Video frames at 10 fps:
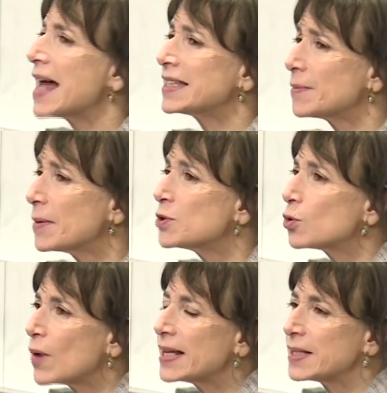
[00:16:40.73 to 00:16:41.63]
And sometimes
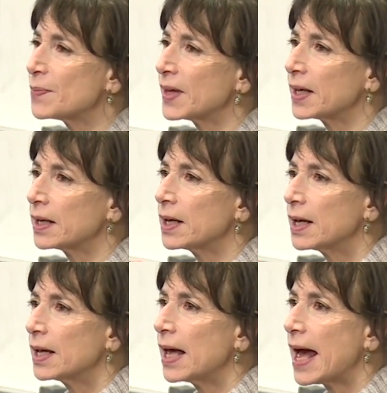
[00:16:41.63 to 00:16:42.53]
you'll write something
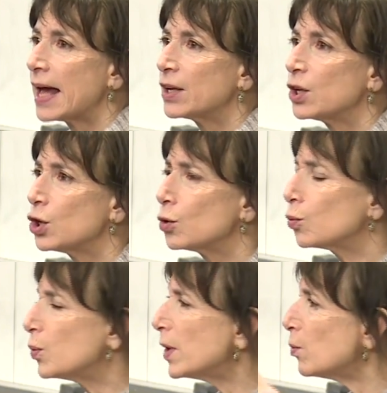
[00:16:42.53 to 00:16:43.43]
and
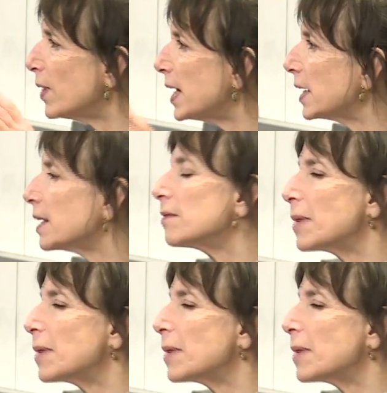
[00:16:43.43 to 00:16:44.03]
you'll reread it,